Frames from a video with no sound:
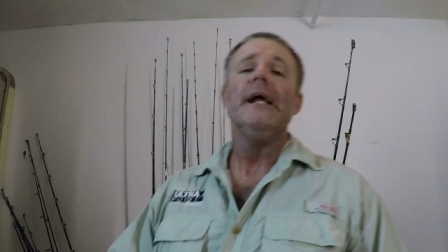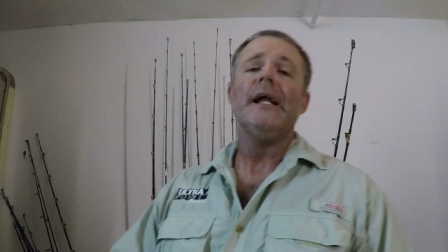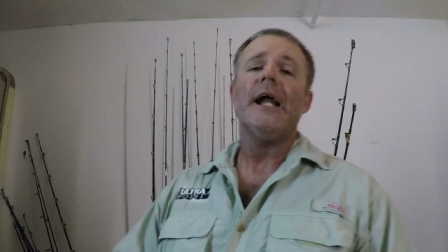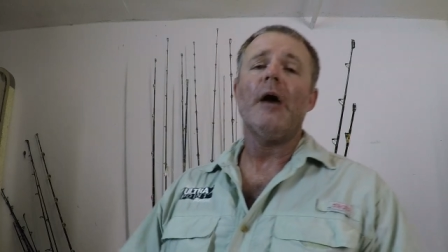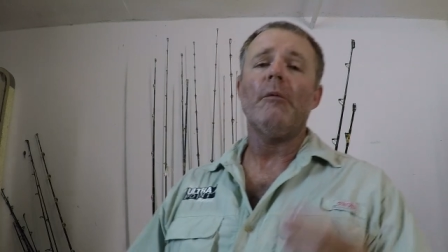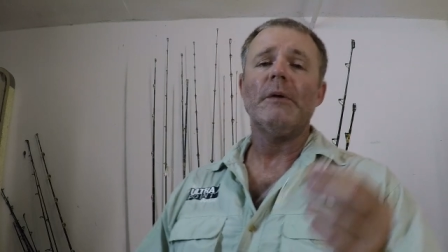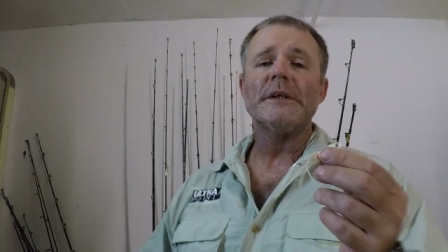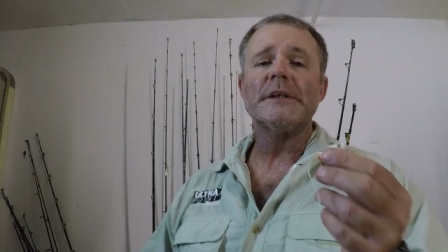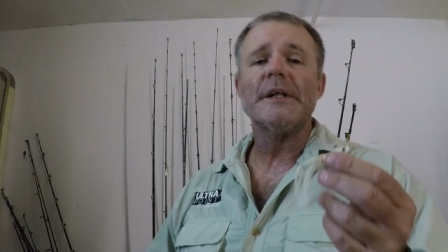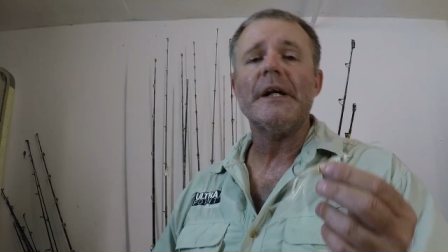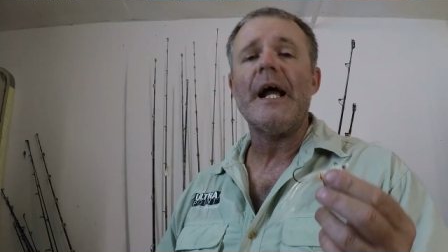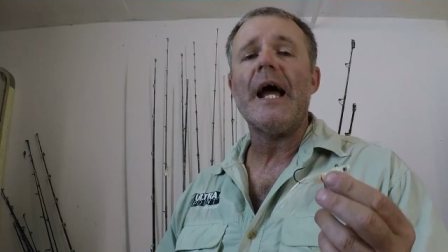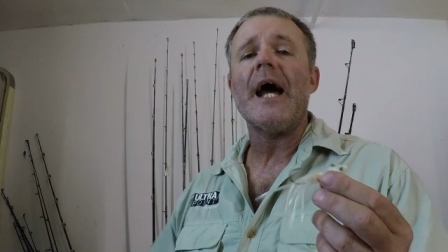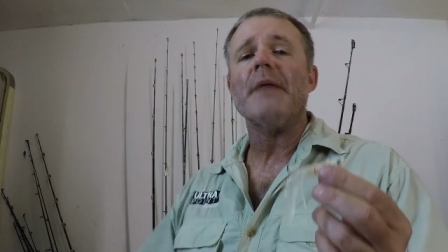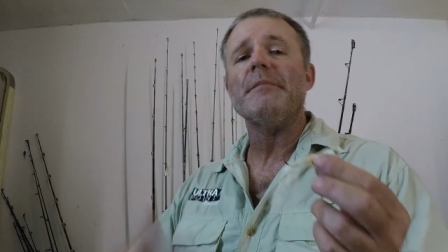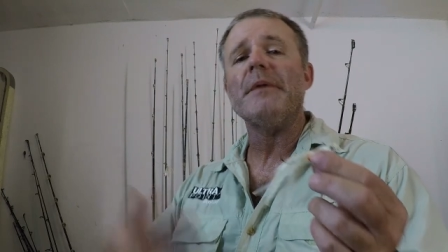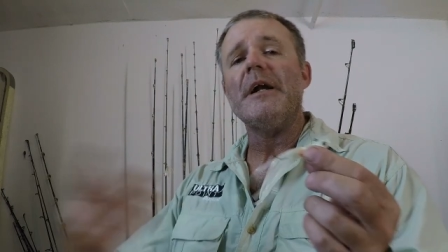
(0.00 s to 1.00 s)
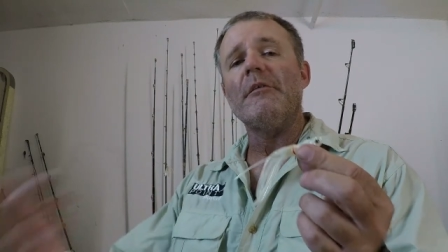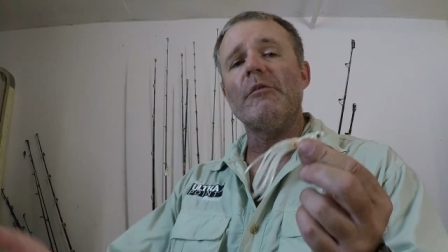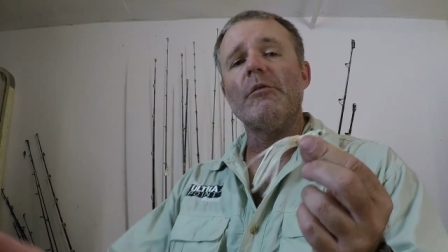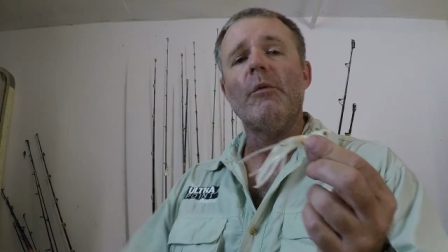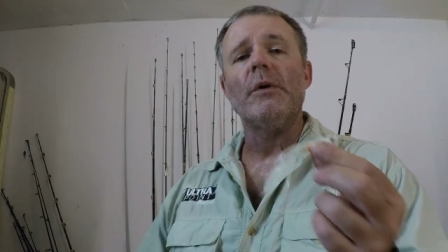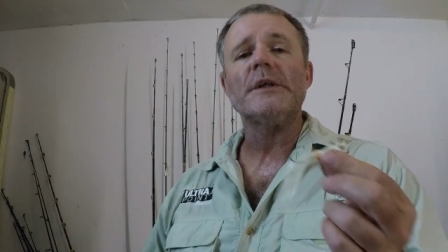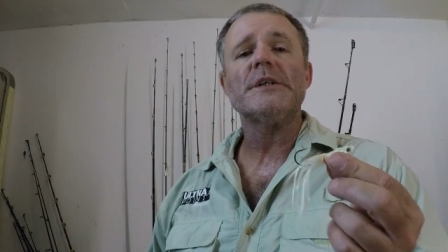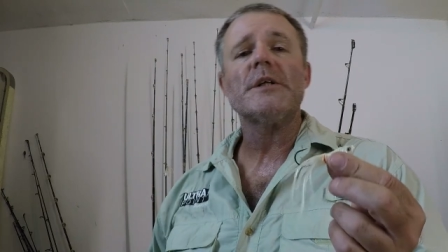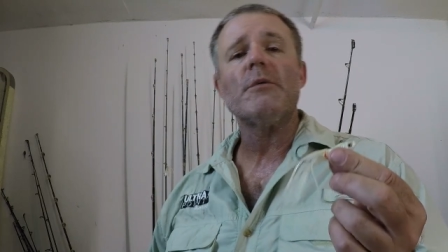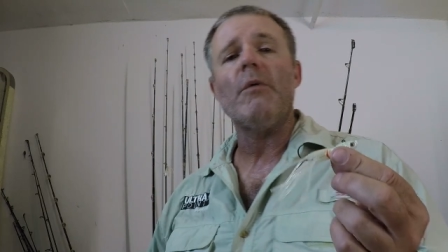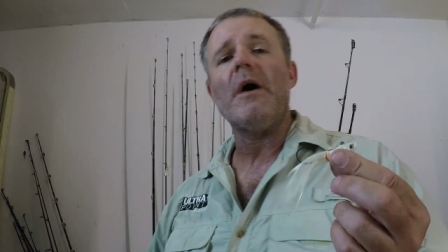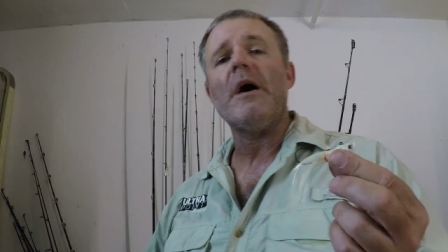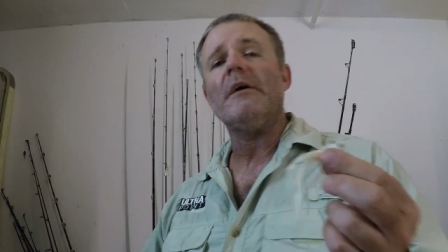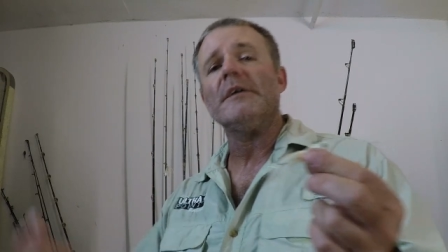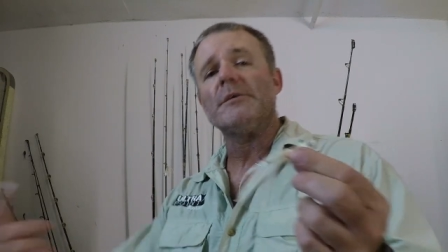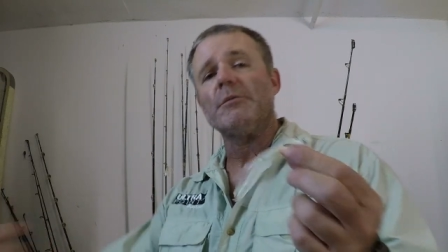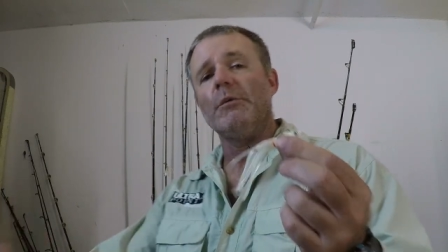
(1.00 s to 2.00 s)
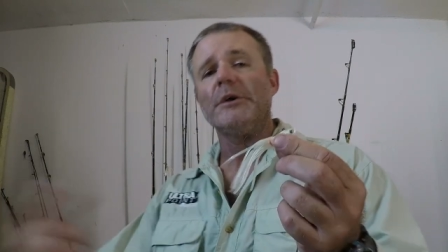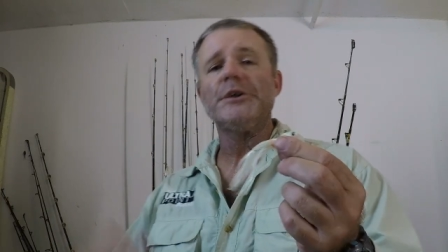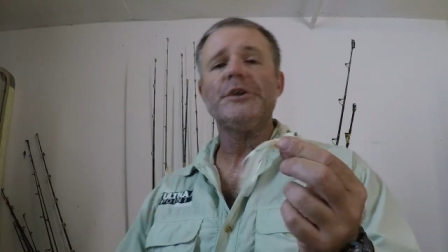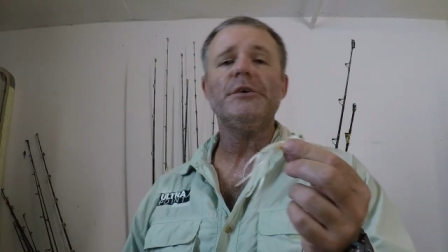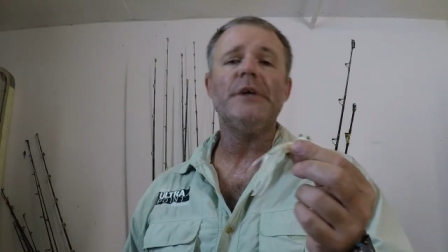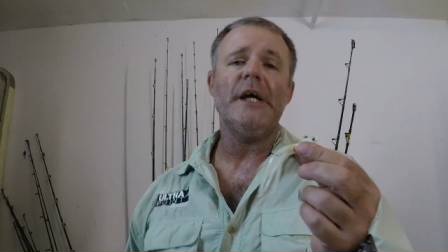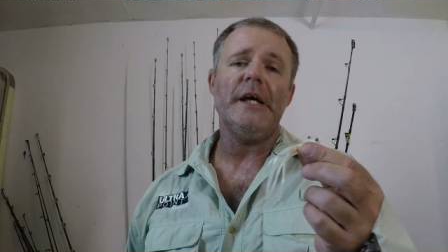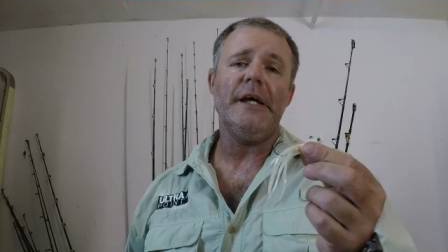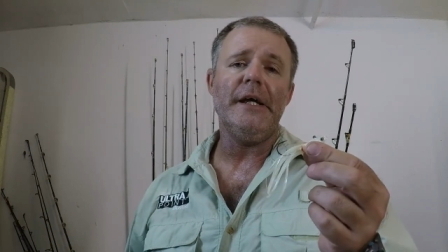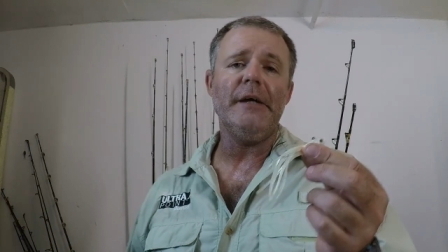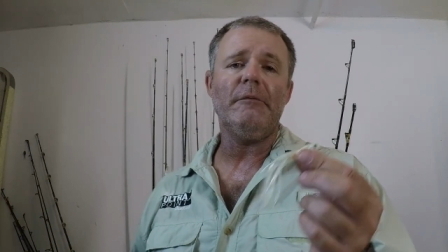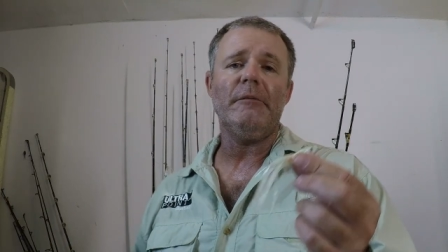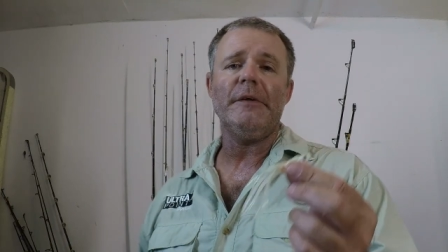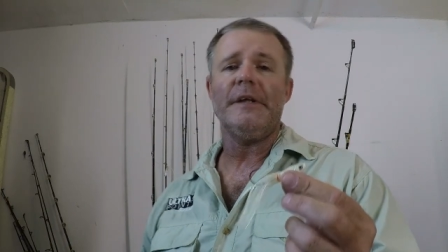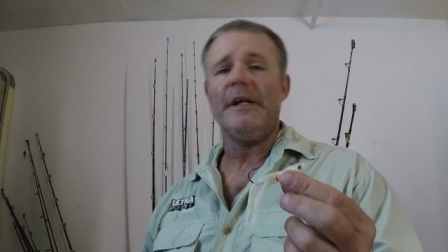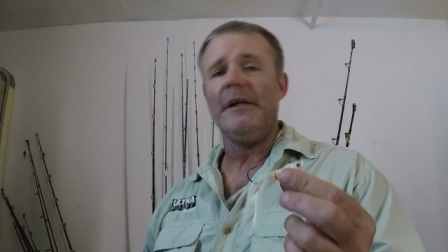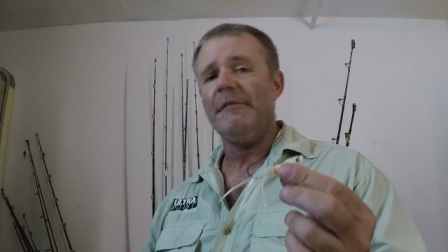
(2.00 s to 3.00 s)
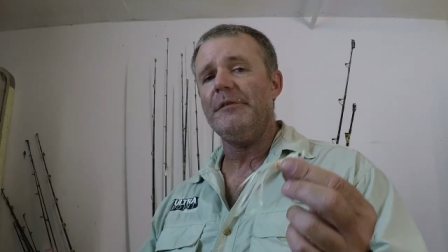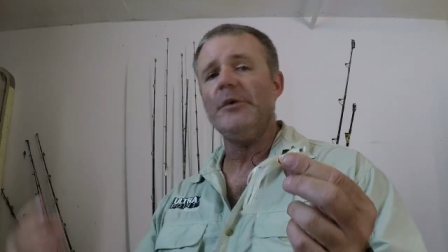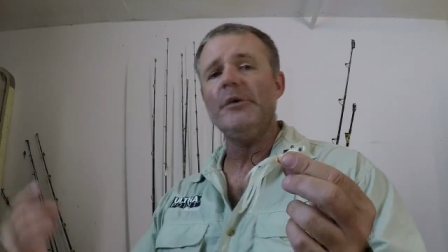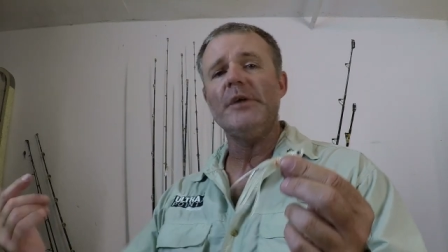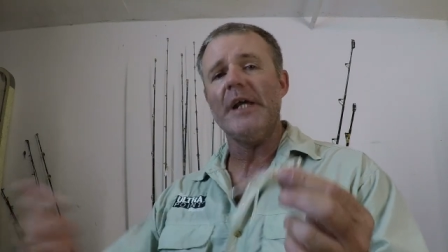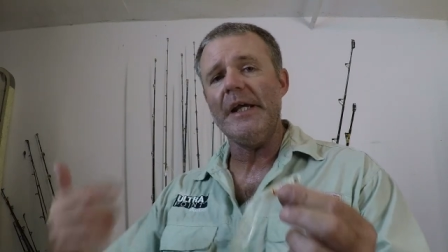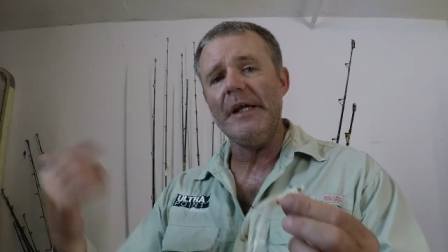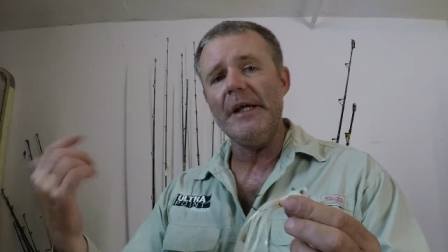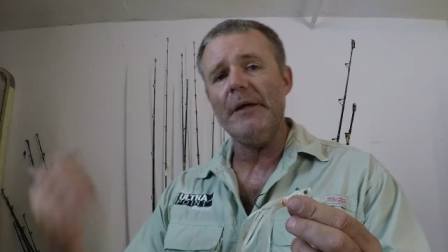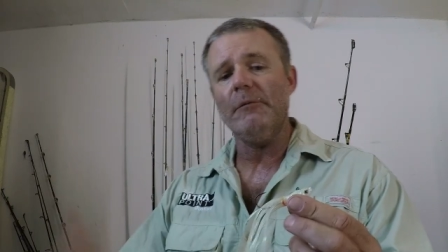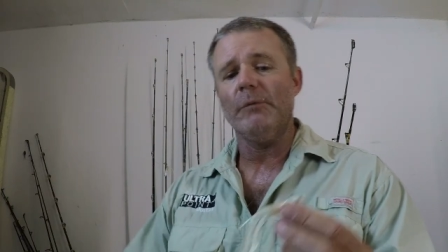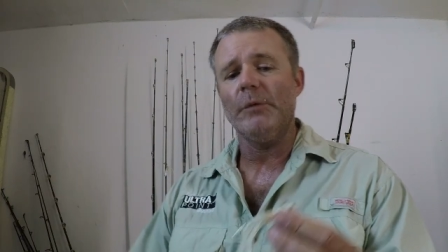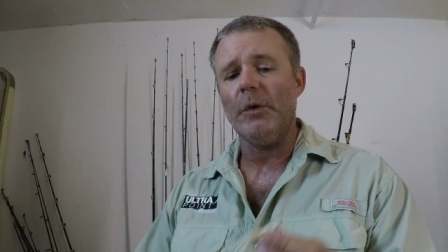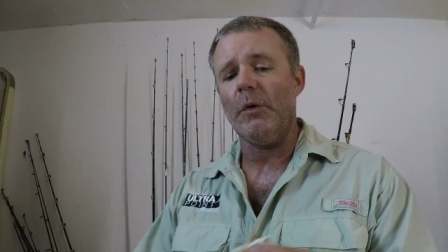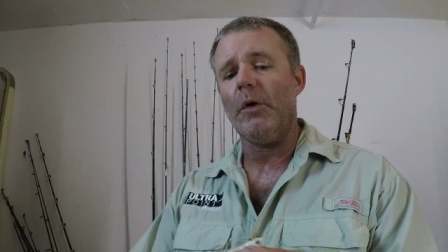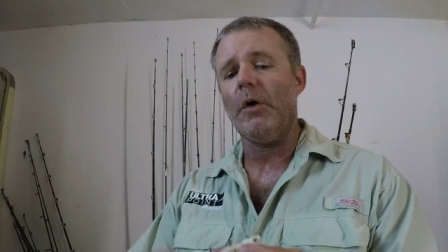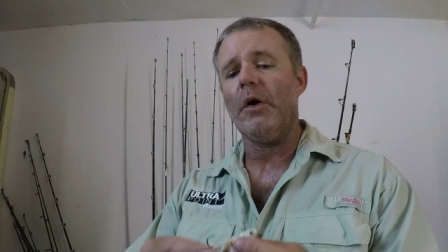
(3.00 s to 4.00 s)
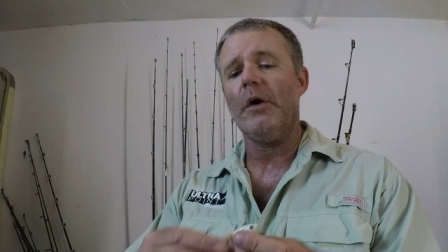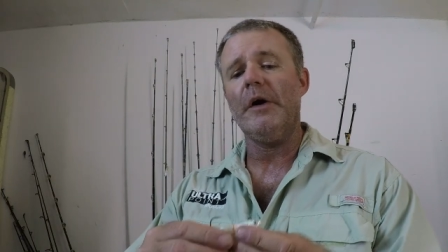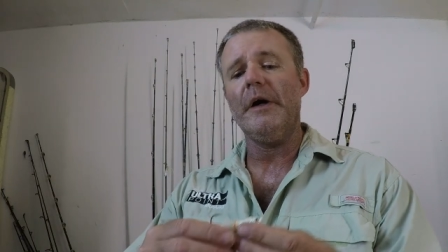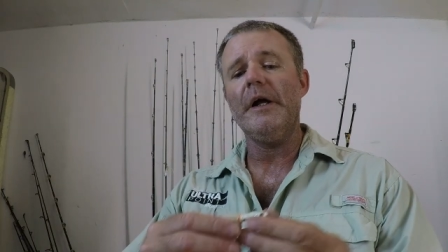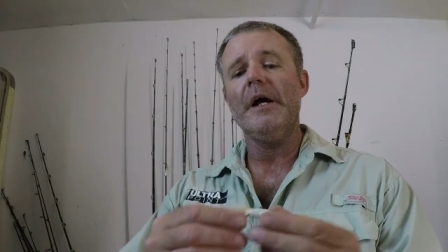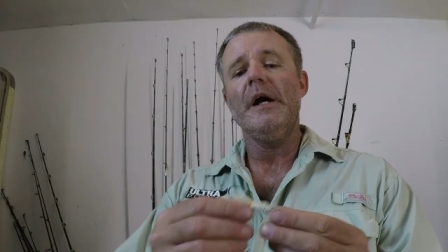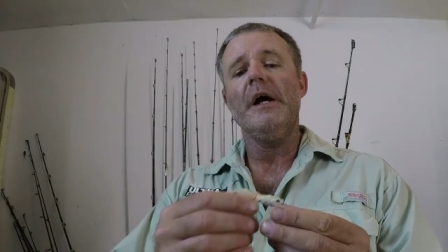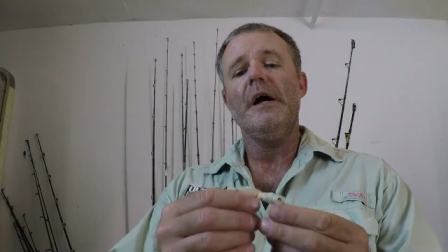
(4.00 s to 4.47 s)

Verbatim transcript: Now what's going to happen every once in a while is once you get hit with it, if you get hit real hard,